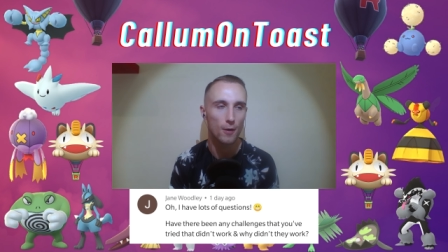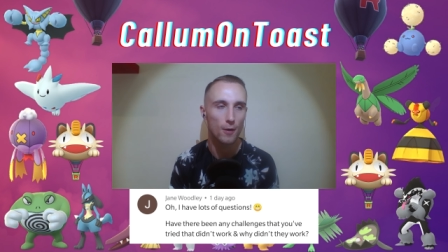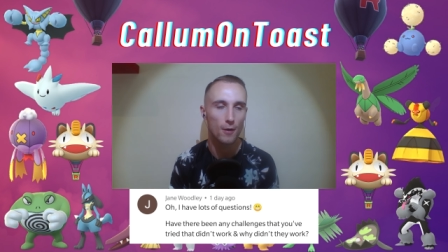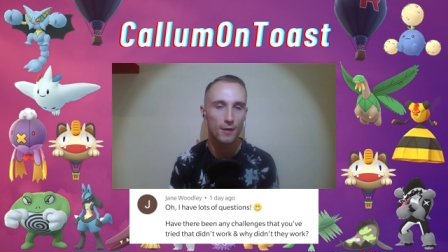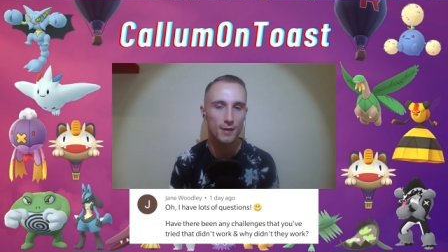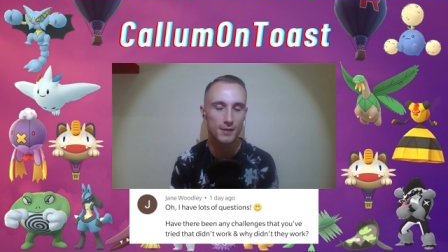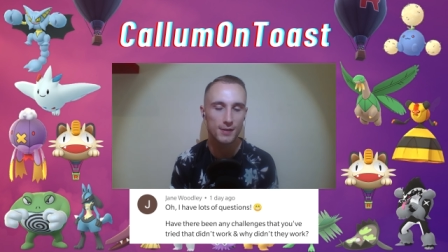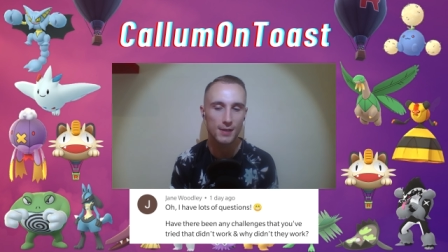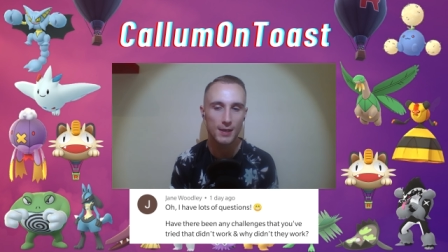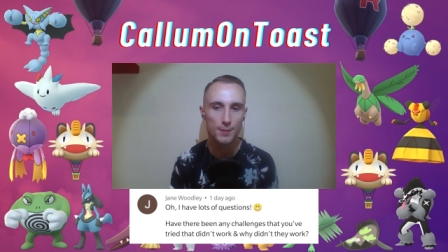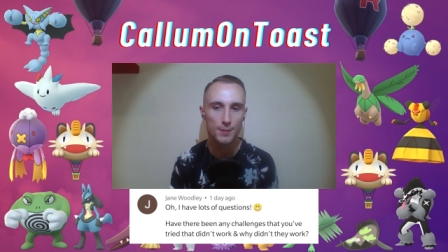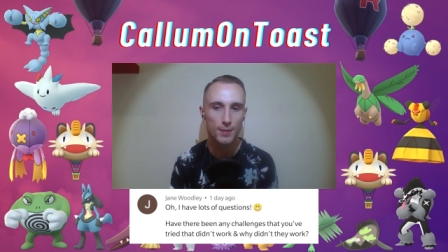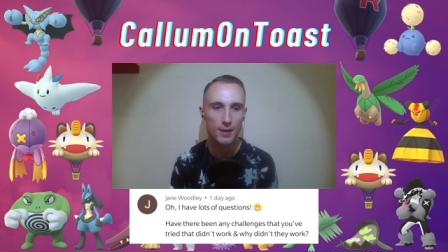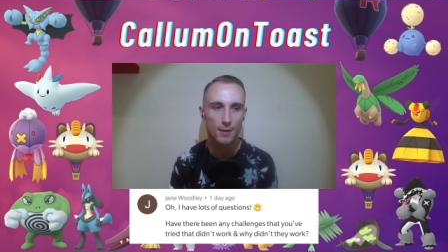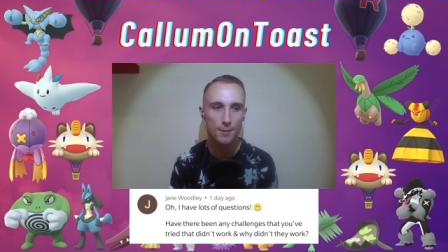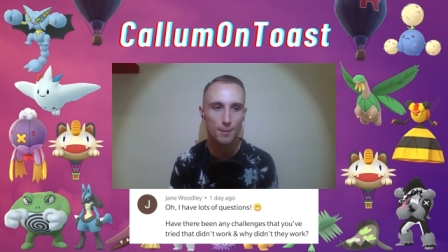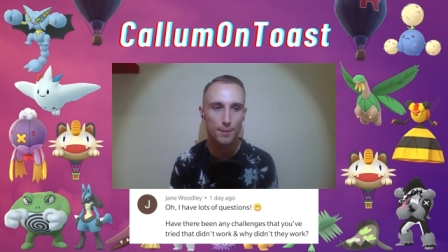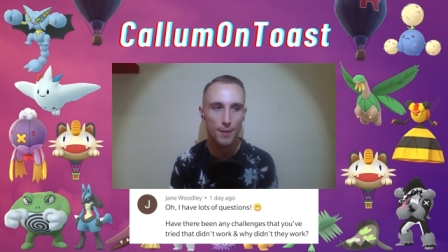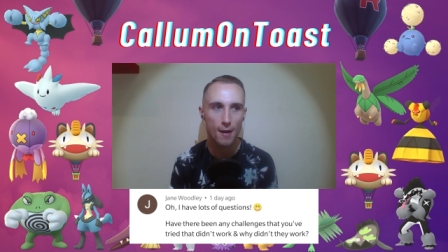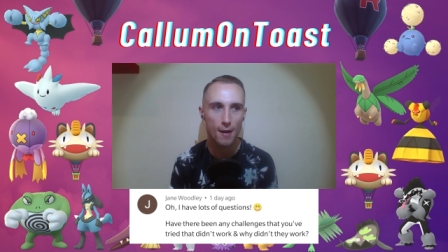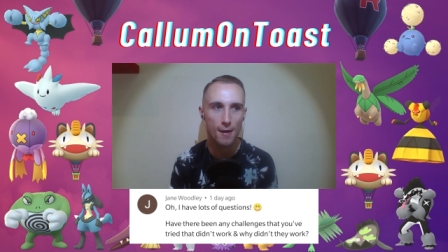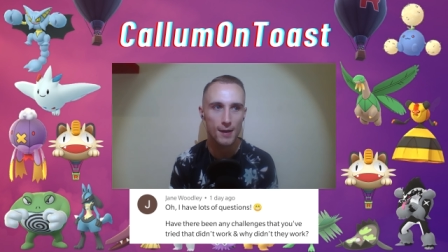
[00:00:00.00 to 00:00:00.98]
honestly been
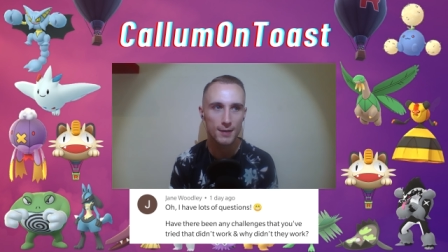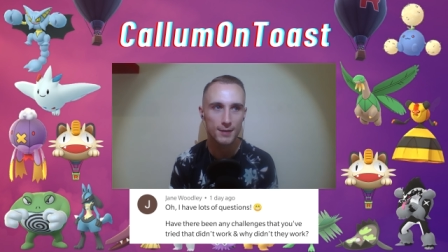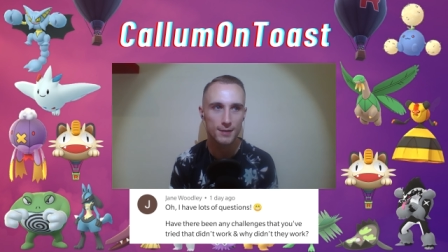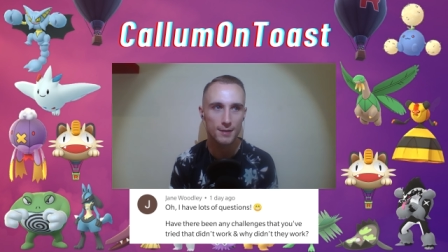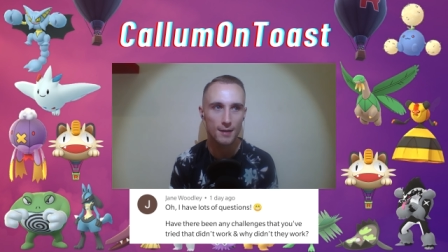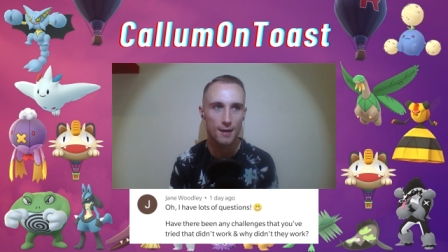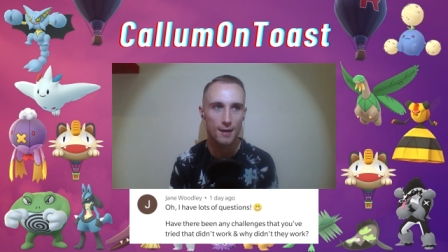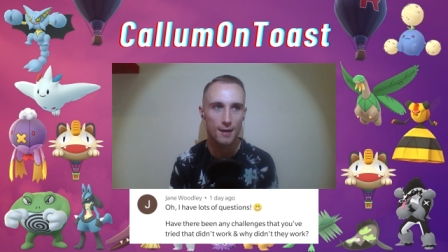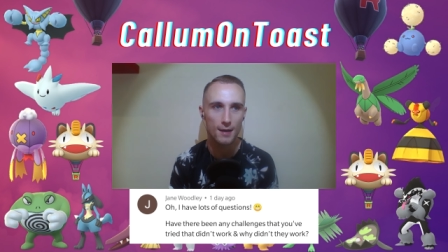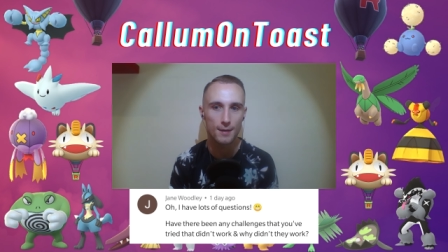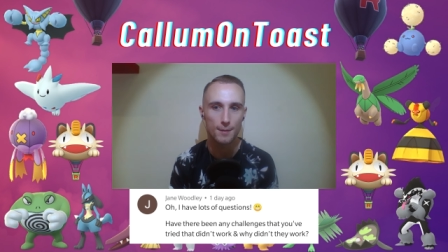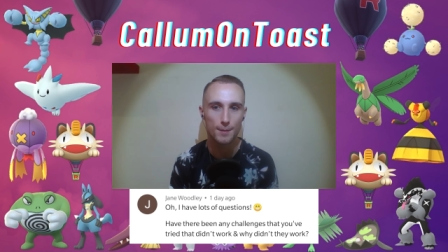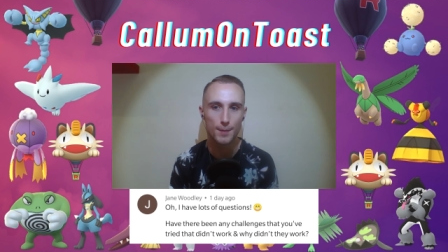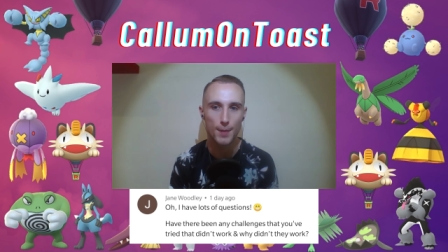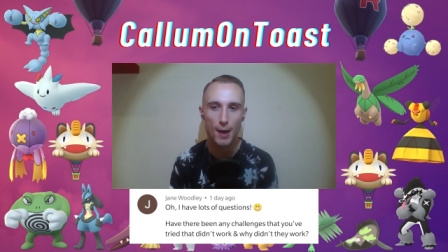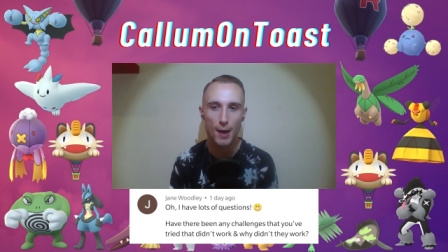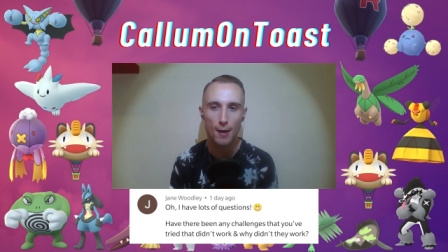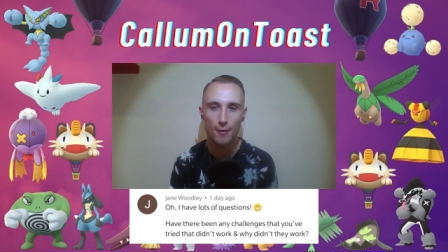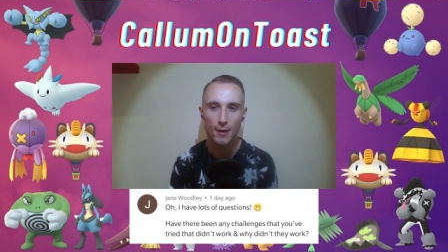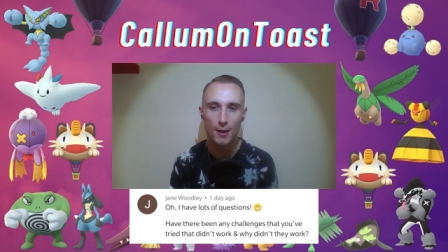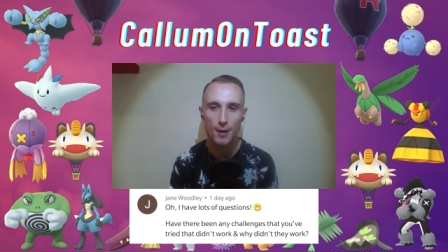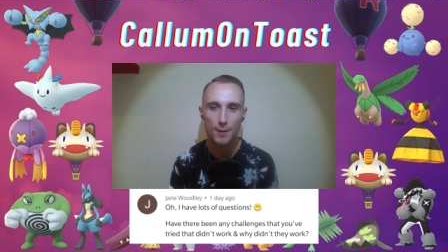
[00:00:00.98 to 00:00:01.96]
embarrassed that I
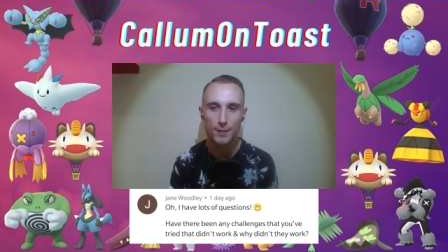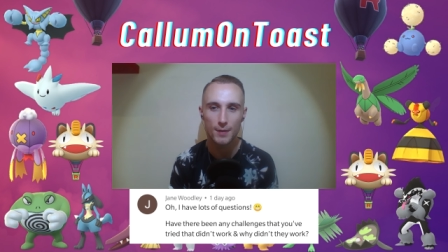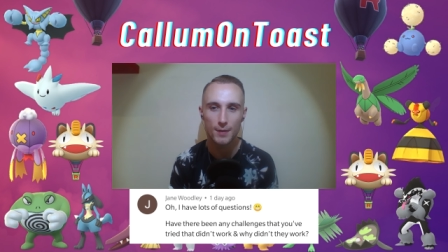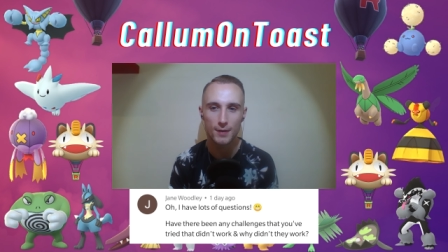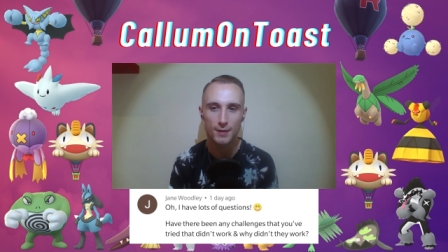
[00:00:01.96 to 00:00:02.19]
powered up